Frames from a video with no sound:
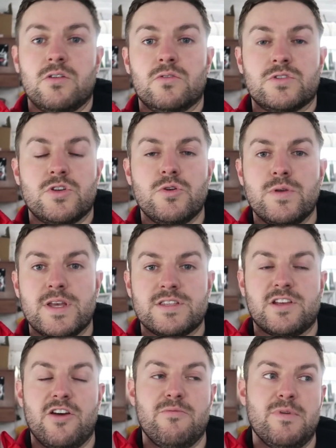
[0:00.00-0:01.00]
or 2 years
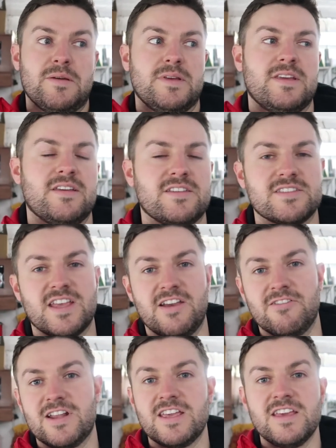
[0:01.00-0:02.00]
ago maybe,
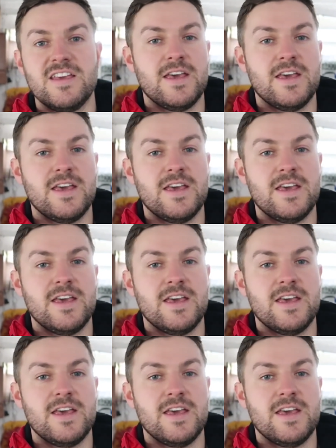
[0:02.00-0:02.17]
scarily.